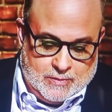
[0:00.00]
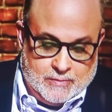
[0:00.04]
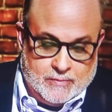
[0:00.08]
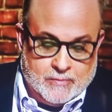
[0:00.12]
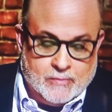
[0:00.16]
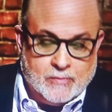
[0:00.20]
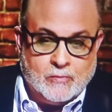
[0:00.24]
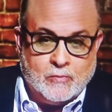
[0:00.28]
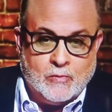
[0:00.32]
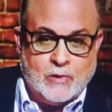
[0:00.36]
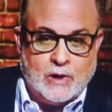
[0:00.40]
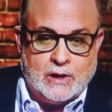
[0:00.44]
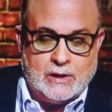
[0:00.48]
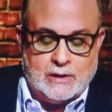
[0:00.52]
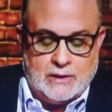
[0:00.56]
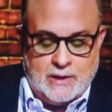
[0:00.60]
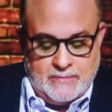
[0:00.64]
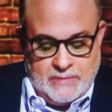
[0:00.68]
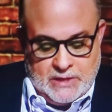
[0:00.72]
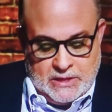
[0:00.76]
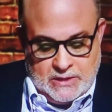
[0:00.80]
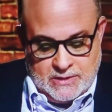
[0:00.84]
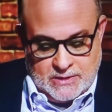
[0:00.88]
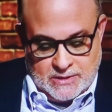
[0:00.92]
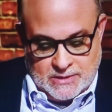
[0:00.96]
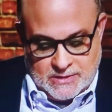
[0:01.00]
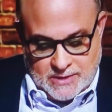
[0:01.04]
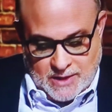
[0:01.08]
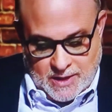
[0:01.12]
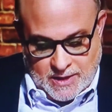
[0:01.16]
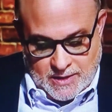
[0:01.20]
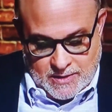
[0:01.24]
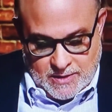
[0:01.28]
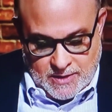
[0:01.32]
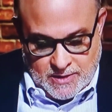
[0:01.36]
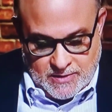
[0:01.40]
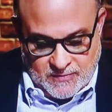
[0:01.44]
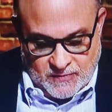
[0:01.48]
Well, let me just say
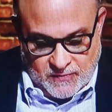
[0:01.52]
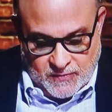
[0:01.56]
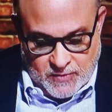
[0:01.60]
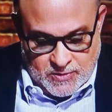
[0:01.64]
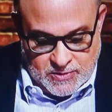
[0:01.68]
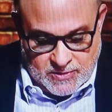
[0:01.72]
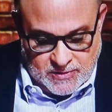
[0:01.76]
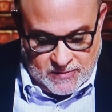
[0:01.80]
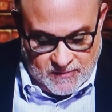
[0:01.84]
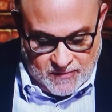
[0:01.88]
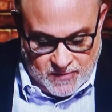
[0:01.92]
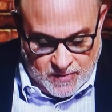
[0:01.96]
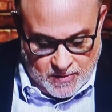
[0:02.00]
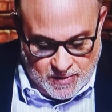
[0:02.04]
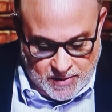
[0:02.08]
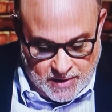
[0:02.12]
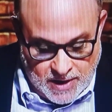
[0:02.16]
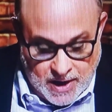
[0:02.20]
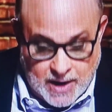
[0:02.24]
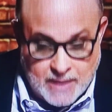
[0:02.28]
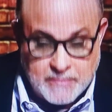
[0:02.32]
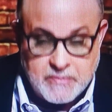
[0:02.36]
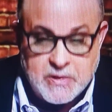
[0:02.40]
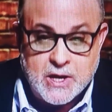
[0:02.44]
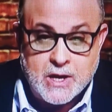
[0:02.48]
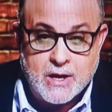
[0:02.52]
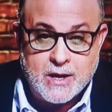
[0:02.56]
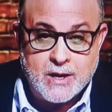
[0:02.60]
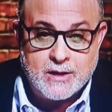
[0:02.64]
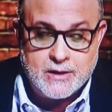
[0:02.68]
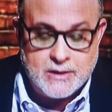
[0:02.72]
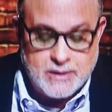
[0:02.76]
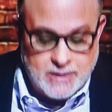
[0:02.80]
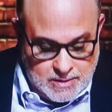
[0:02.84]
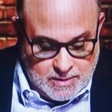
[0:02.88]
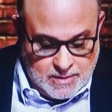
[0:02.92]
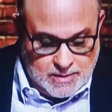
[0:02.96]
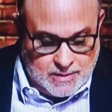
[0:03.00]
this. First of all, happy
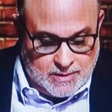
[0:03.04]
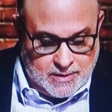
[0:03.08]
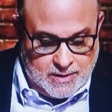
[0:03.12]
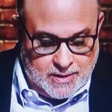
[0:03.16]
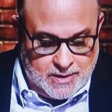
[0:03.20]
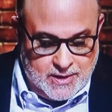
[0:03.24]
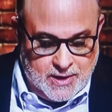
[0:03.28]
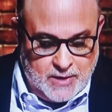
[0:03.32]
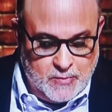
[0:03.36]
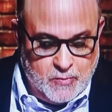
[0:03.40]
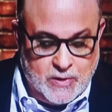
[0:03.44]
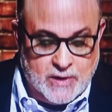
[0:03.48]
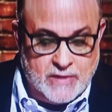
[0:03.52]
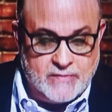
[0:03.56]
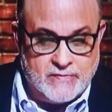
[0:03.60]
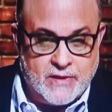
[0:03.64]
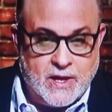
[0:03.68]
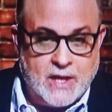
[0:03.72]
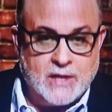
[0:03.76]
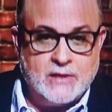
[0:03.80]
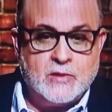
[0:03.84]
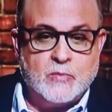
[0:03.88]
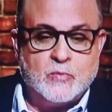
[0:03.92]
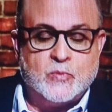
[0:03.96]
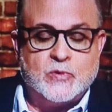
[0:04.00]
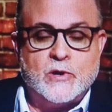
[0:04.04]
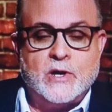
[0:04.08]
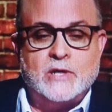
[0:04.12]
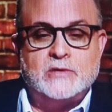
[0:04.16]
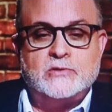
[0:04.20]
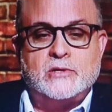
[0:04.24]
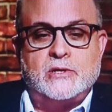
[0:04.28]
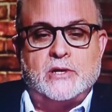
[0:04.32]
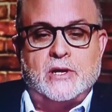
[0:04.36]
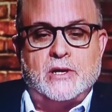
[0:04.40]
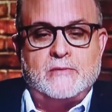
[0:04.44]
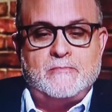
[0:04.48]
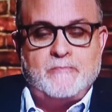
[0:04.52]
Hanukkah, and I want to thank the
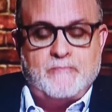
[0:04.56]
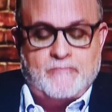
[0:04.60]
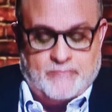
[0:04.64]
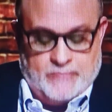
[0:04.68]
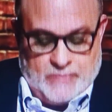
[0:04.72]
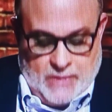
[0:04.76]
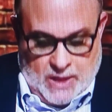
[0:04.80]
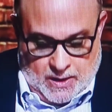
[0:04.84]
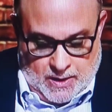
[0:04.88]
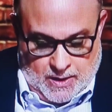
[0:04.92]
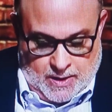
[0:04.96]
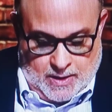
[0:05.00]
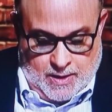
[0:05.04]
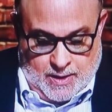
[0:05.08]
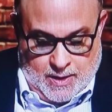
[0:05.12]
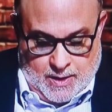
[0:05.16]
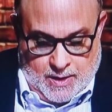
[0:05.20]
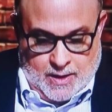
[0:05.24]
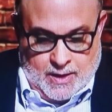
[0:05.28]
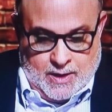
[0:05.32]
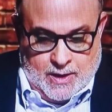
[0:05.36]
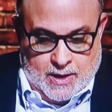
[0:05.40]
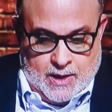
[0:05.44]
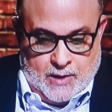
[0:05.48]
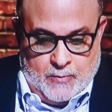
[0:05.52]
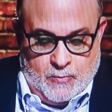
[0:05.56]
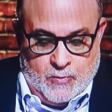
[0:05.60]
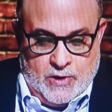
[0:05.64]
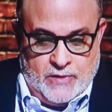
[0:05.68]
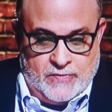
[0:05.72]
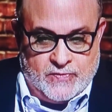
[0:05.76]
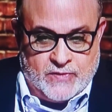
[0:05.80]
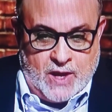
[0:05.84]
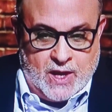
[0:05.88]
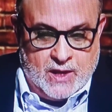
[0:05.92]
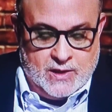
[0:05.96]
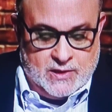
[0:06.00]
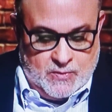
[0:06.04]
president. I want to
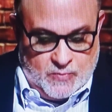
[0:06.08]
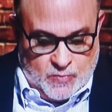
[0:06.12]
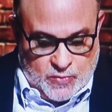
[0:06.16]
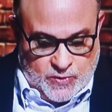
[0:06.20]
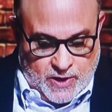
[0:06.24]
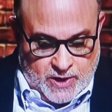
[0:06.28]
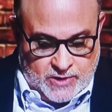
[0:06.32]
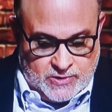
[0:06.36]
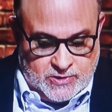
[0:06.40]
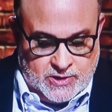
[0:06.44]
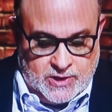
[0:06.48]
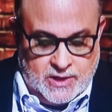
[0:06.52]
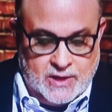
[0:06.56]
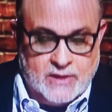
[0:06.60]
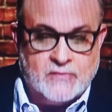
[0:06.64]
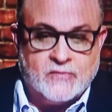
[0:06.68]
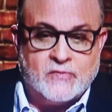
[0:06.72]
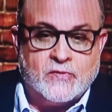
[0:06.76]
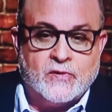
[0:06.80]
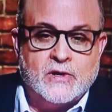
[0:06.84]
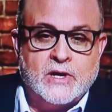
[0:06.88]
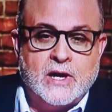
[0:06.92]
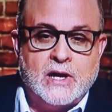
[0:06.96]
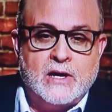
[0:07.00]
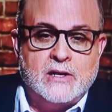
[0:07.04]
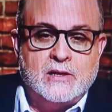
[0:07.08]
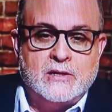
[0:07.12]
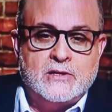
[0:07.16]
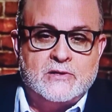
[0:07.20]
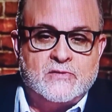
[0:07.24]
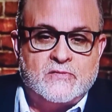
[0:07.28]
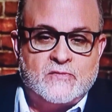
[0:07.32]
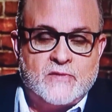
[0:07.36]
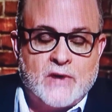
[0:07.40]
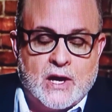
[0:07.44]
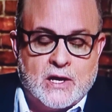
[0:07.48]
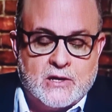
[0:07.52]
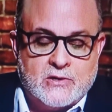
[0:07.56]
thank the president for getting this
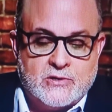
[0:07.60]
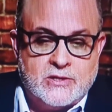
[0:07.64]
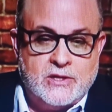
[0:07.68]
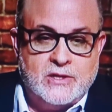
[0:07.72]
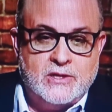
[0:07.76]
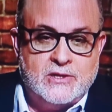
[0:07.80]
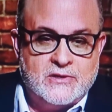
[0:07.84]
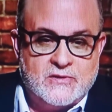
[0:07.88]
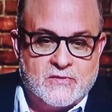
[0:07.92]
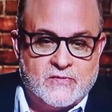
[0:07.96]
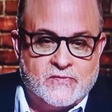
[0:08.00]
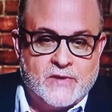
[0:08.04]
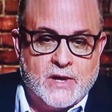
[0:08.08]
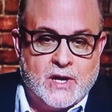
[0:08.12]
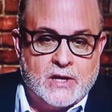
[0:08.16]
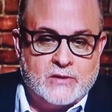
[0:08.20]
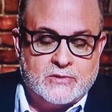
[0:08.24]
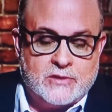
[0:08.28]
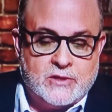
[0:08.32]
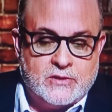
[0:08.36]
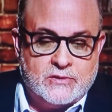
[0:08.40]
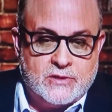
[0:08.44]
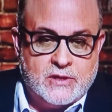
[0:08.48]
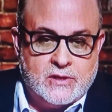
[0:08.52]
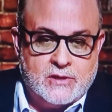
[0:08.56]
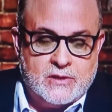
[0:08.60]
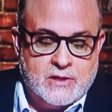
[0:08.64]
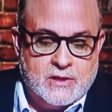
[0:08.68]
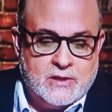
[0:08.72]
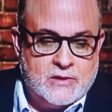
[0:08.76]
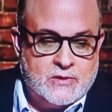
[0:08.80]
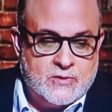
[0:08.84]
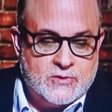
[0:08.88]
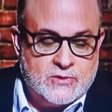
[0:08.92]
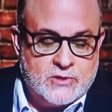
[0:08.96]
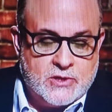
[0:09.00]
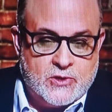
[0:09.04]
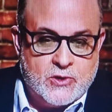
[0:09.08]
vaccine as fast as he did.
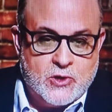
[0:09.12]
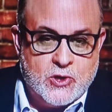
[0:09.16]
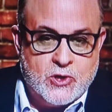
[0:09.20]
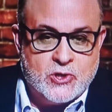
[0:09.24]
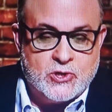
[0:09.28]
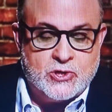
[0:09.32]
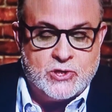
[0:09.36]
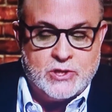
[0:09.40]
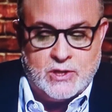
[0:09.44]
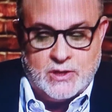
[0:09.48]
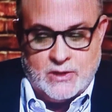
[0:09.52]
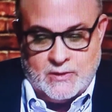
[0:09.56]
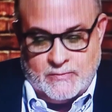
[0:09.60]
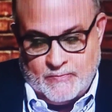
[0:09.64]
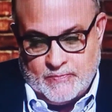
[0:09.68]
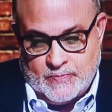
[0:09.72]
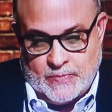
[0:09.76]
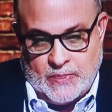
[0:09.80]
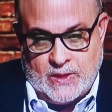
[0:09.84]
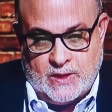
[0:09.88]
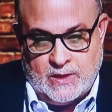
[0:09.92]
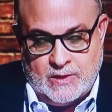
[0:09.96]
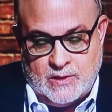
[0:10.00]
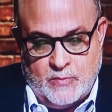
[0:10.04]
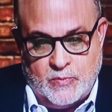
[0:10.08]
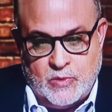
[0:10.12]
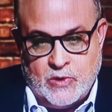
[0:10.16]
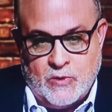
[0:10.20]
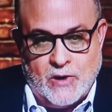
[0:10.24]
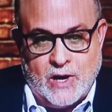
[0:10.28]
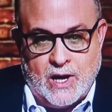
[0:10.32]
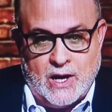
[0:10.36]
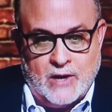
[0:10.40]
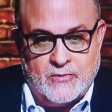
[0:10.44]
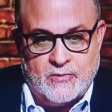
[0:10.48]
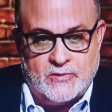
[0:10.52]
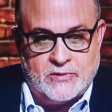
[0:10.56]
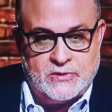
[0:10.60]
There's inertia in the
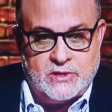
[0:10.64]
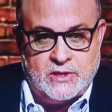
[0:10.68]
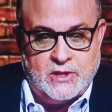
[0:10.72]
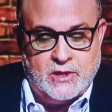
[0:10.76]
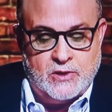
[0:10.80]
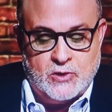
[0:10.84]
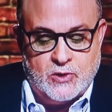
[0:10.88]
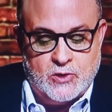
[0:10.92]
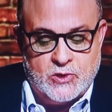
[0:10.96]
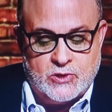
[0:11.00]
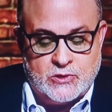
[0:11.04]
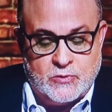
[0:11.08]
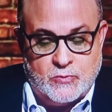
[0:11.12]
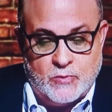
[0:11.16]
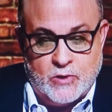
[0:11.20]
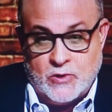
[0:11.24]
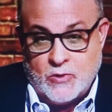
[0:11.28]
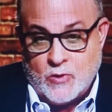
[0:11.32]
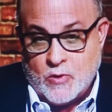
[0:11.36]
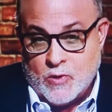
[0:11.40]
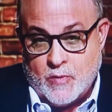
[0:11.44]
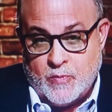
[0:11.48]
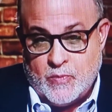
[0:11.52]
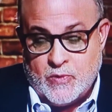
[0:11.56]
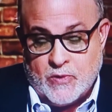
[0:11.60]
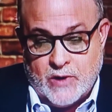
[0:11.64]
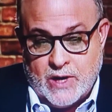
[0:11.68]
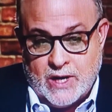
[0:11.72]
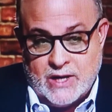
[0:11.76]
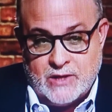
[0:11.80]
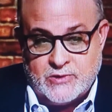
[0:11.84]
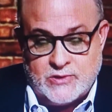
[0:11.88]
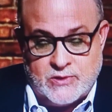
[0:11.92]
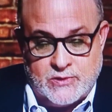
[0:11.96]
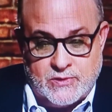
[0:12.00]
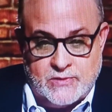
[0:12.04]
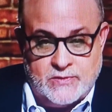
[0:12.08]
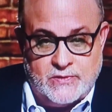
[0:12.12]
bureaucracy, inertia with
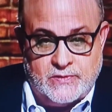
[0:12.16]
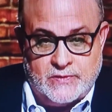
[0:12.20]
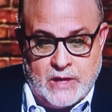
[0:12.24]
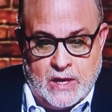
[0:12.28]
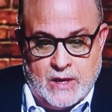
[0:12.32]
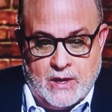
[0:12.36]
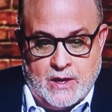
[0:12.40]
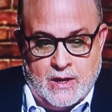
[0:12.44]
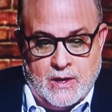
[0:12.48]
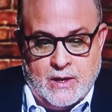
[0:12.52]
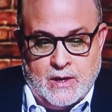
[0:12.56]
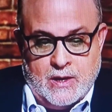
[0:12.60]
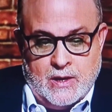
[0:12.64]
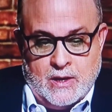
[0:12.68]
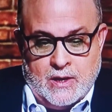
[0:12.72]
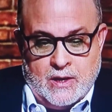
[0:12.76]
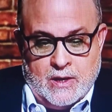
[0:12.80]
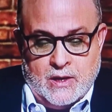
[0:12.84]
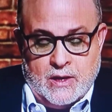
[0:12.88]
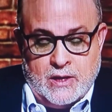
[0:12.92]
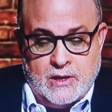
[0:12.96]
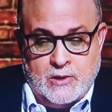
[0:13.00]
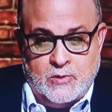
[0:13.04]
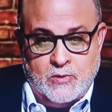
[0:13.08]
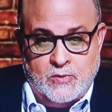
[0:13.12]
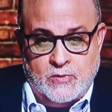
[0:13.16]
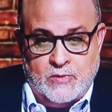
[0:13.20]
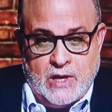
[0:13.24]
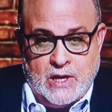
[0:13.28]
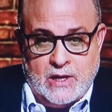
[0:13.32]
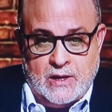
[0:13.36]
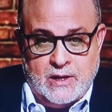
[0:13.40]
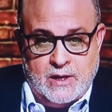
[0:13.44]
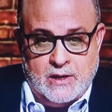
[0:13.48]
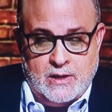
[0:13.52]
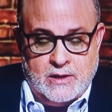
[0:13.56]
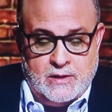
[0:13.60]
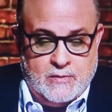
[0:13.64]
corporations. He knew they
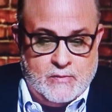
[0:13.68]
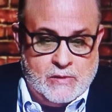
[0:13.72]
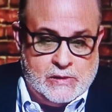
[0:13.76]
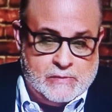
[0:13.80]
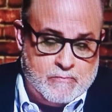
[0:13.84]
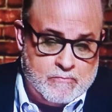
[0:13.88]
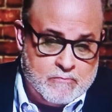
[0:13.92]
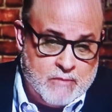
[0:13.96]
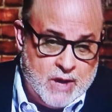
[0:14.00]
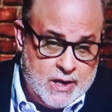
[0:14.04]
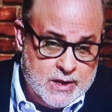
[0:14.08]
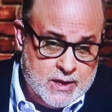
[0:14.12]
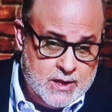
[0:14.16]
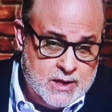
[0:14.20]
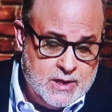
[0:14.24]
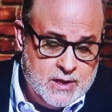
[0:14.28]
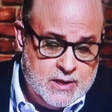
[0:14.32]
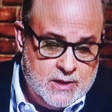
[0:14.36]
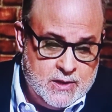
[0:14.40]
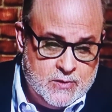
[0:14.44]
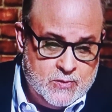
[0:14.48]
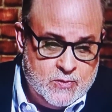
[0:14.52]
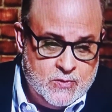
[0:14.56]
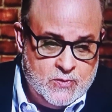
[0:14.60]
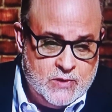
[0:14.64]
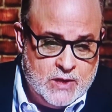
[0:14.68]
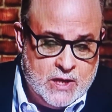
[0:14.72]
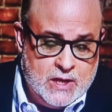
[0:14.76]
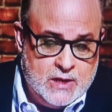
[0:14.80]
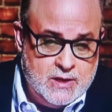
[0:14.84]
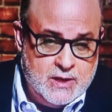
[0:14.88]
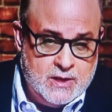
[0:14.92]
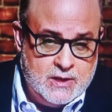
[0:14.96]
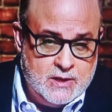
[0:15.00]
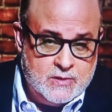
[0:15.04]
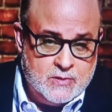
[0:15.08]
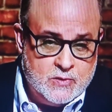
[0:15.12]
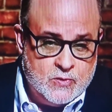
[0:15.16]
needed money. He knew they
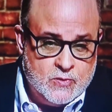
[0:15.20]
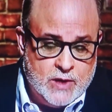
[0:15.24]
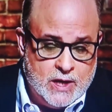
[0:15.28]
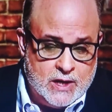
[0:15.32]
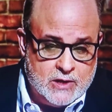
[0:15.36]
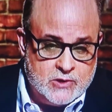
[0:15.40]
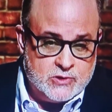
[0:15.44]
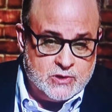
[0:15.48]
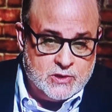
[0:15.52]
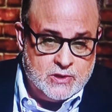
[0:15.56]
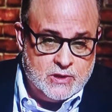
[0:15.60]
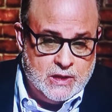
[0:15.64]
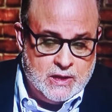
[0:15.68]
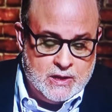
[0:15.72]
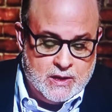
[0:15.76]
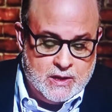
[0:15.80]
needed direction,